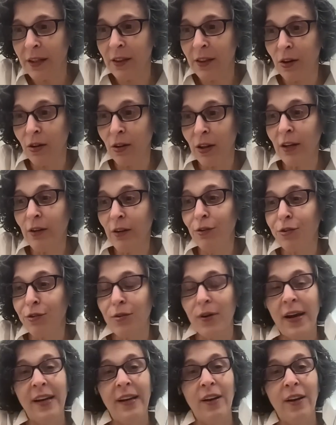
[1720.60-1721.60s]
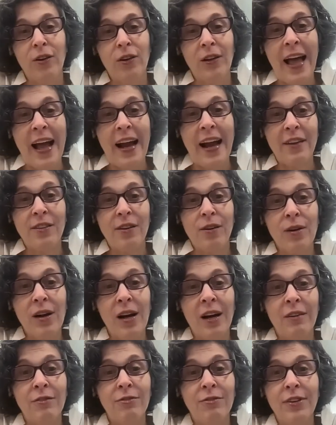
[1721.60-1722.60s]
did their legal training or lack
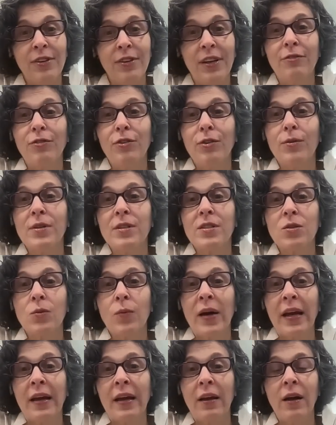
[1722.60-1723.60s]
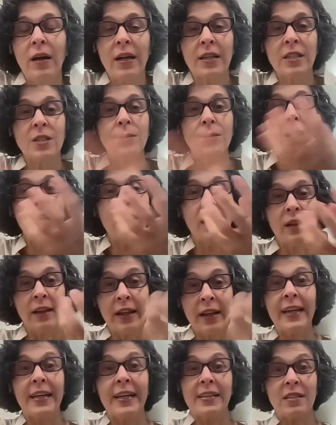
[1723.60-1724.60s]
thereof influence the way
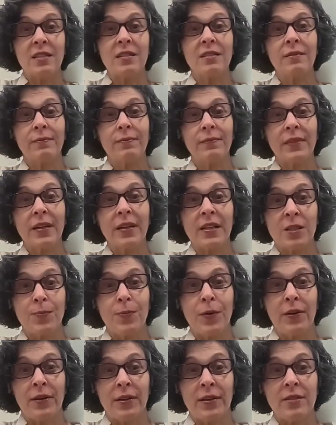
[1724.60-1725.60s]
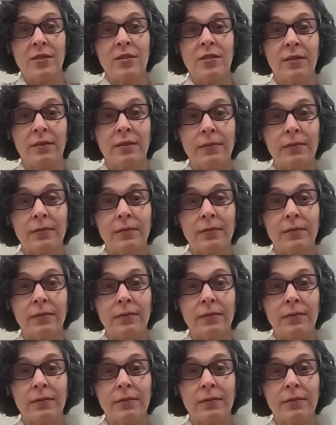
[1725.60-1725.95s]
litigants experience?